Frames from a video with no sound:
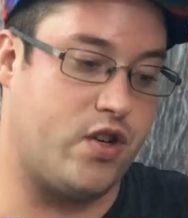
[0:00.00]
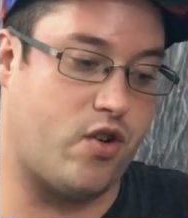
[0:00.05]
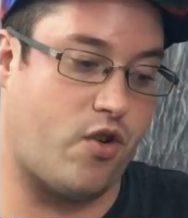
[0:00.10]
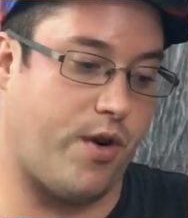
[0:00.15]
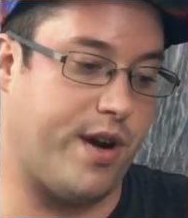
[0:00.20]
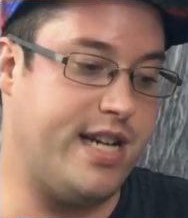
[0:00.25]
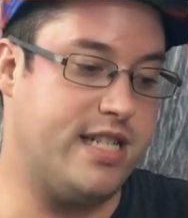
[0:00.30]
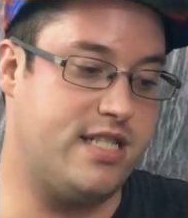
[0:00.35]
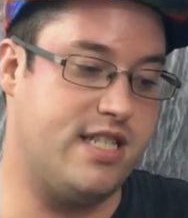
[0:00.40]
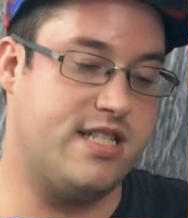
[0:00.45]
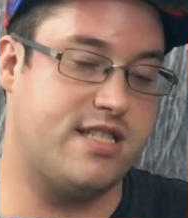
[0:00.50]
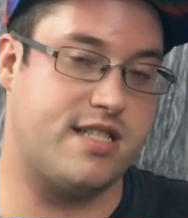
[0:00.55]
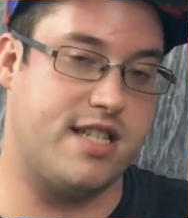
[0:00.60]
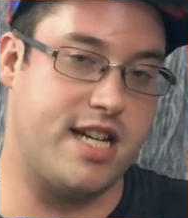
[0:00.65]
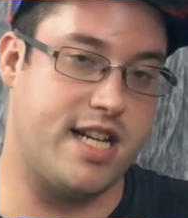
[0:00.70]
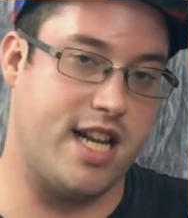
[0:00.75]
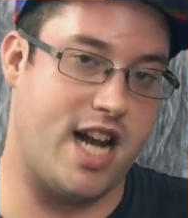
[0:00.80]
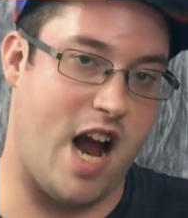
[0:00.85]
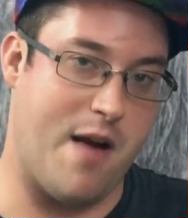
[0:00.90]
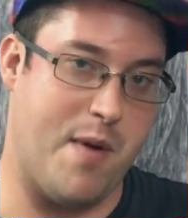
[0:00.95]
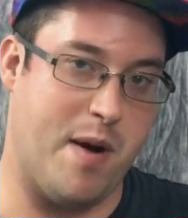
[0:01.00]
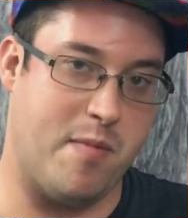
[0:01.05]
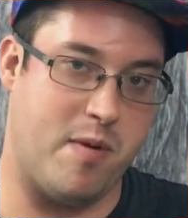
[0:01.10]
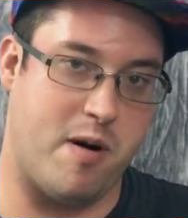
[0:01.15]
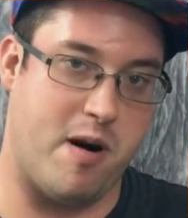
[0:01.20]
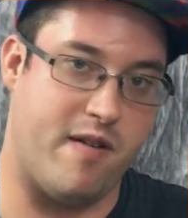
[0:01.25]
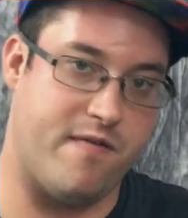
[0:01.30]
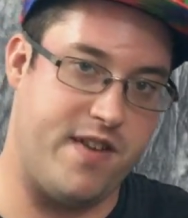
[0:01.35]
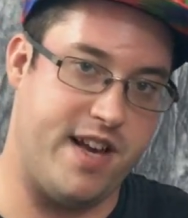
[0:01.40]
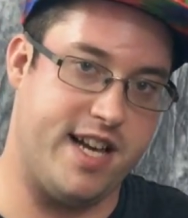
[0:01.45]
craziest thing that I remember
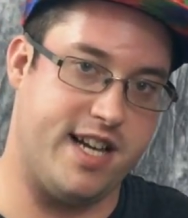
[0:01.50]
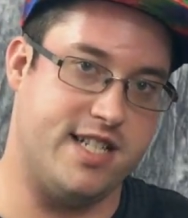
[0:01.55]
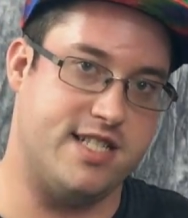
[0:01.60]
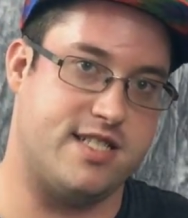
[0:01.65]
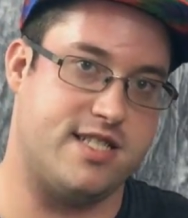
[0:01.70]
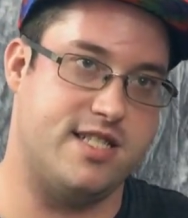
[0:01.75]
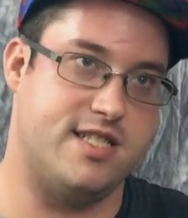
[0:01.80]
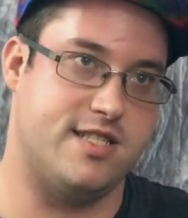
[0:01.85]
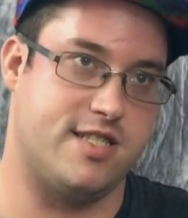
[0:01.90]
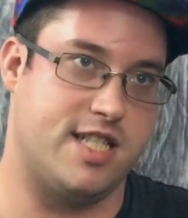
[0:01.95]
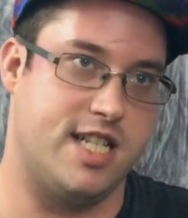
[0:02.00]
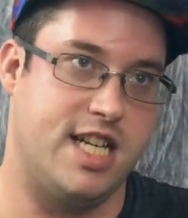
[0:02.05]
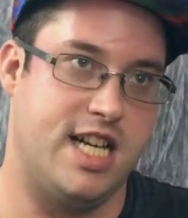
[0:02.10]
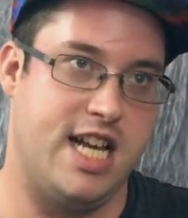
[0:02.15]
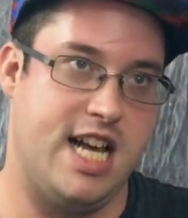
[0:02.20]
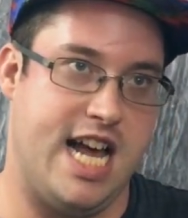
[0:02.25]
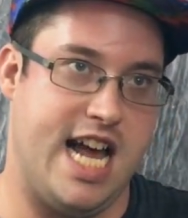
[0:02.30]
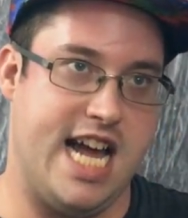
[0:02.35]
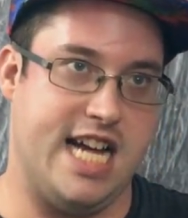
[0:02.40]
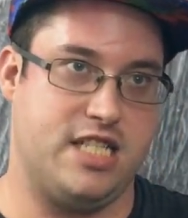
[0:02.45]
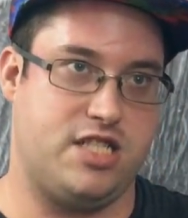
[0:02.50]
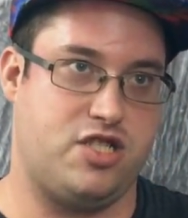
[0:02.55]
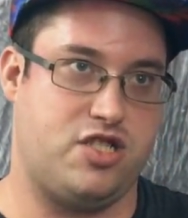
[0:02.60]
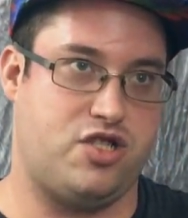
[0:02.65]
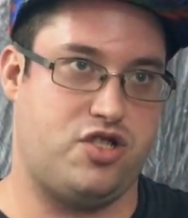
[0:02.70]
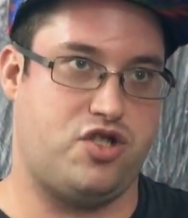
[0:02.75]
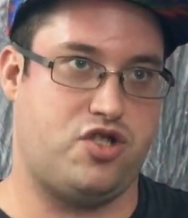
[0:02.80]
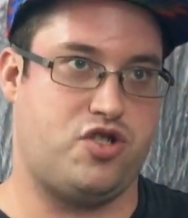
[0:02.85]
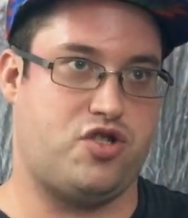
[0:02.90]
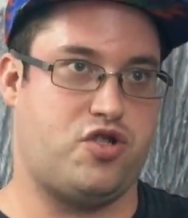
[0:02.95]
about Vegas is at
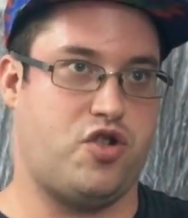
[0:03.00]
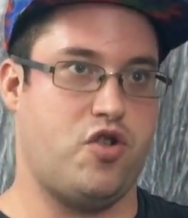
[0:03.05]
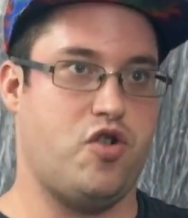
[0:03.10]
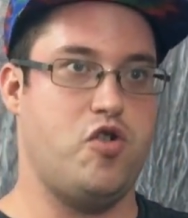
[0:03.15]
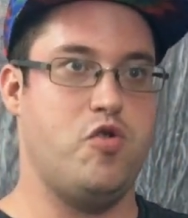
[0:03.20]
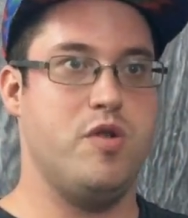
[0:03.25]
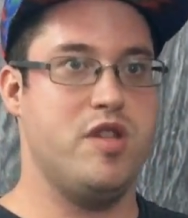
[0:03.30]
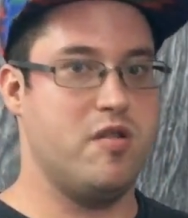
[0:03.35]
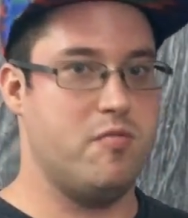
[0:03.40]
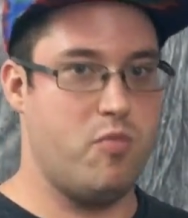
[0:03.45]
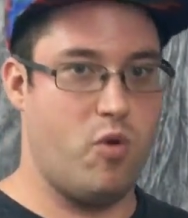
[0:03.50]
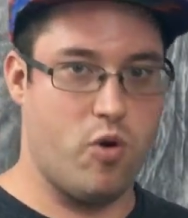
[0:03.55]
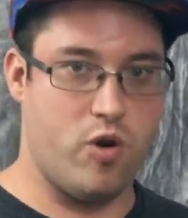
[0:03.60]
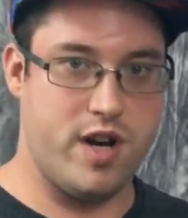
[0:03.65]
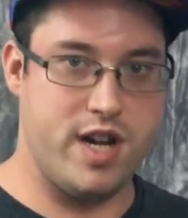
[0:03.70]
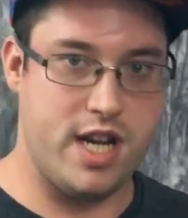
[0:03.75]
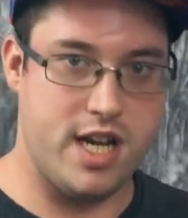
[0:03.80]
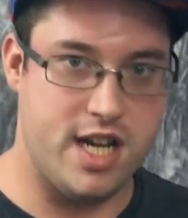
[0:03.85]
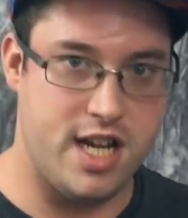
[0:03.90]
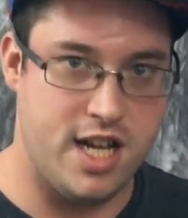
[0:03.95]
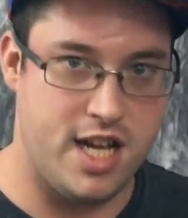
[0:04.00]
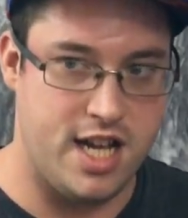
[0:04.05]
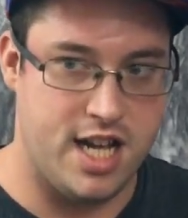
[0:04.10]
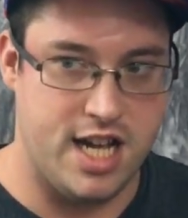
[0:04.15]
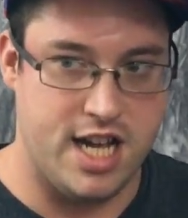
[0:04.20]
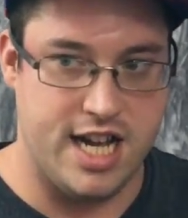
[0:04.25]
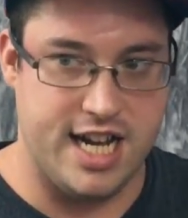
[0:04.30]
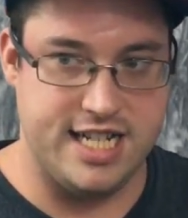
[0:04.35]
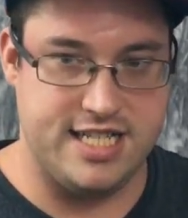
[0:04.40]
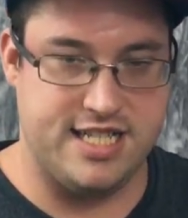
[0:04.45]
two in the morning,
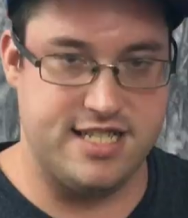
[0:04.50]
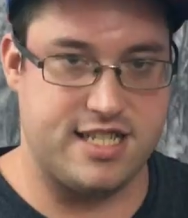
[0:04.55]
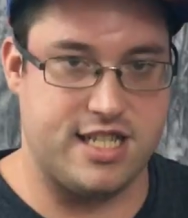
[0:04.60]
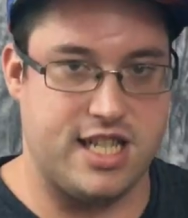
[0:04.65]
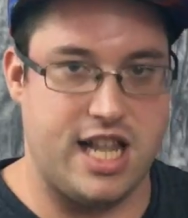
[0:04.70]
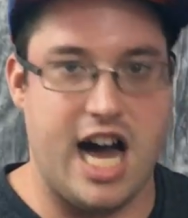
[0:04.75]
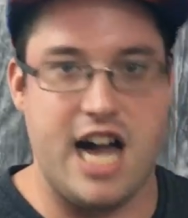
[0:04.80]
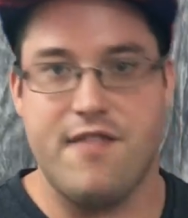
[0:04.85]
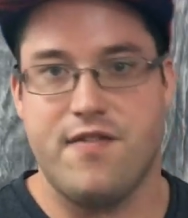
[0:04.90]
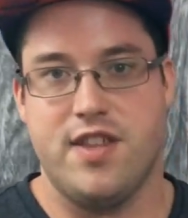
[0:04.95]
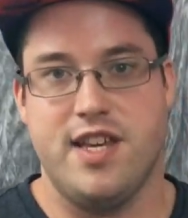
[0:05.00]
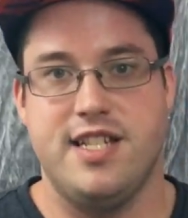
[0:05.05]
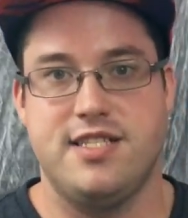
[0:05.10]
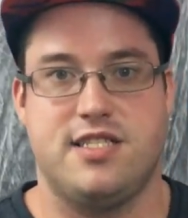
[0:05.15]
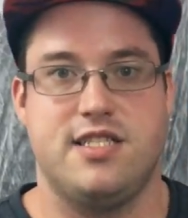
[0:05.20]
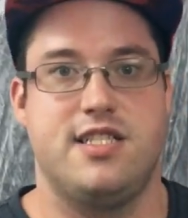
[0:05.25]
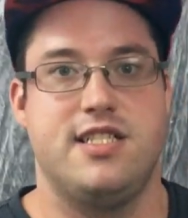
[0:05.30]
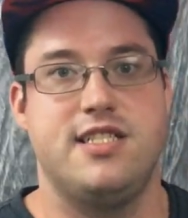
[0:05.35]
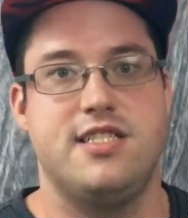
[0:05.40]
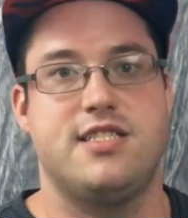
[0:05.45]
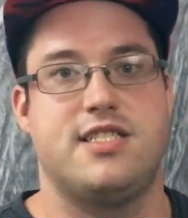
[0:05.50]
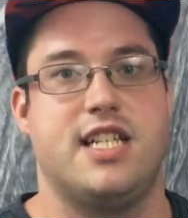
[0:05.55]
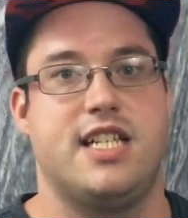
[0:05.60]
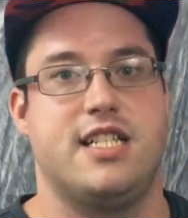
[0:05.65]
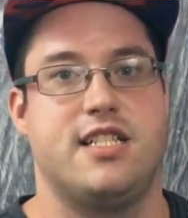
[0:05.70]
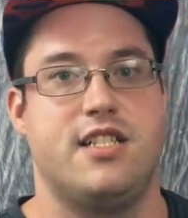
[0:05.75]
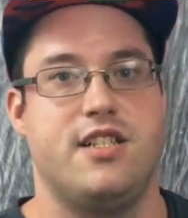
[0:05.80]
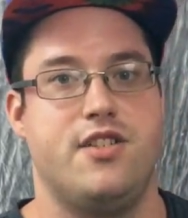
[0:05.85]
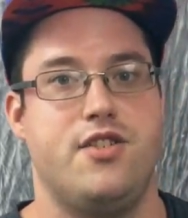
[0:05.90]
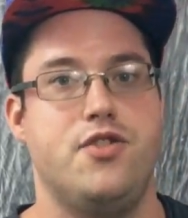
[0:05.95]
it's as lively as it is
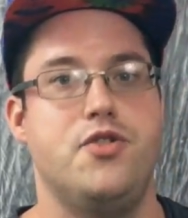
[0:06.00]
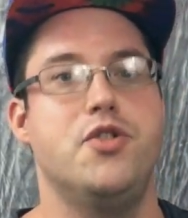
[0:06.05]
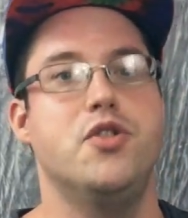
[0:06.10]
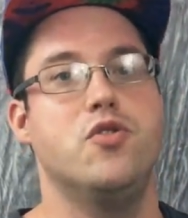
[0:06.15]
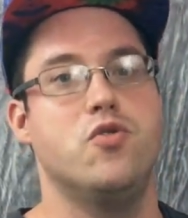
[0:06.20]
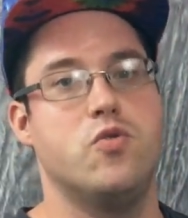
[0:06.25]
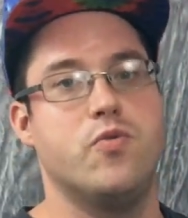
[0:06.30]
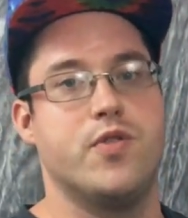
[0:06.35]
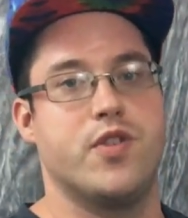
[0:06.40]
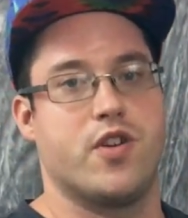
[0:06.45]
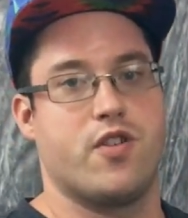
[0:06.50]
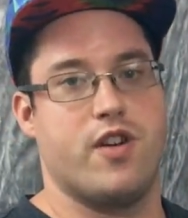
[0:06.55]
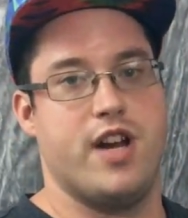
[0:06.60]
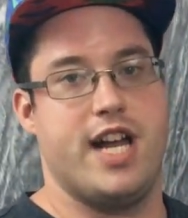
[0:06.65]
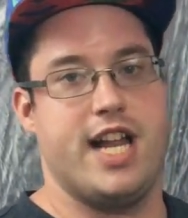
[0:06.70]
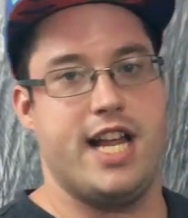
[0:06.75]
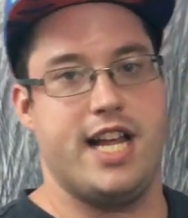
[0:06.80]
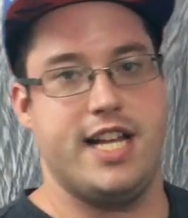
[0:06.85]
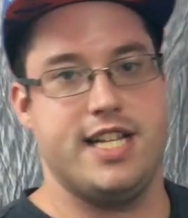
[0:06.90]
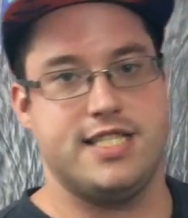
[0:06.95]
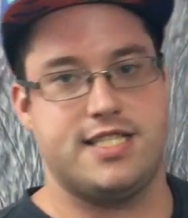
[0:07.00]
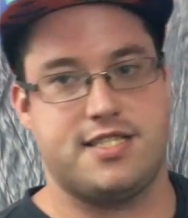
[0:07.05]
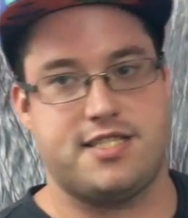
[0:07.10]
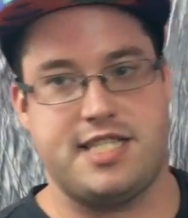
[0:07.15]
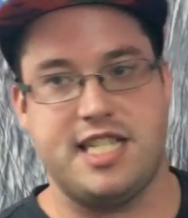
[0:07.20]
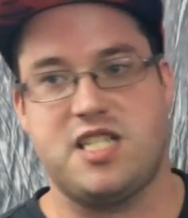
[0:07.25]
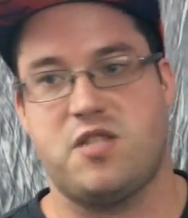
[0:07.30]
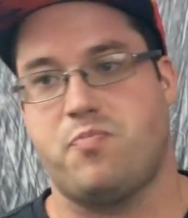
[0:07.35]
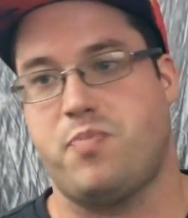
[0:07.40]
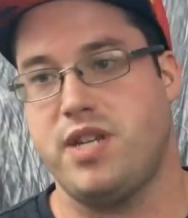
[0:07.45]
at noon or at
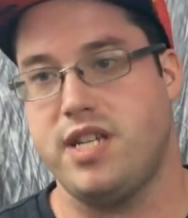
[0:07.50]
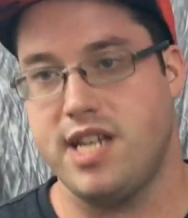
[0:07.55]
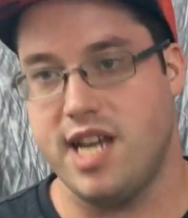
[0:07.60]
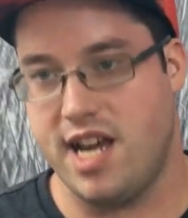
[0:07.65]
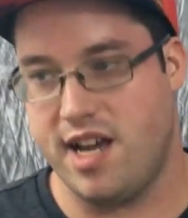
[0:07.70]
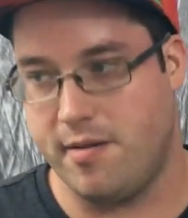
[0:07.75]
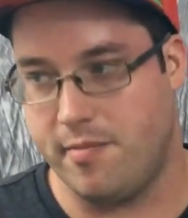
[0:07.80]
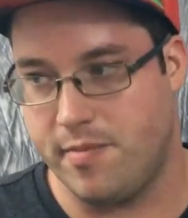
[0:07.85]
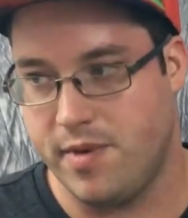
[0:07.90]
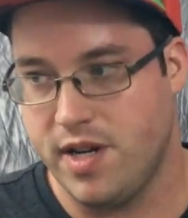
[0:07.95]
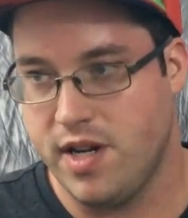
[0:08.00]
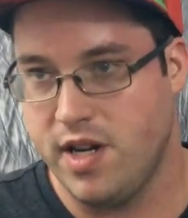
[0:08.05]
6 p.m.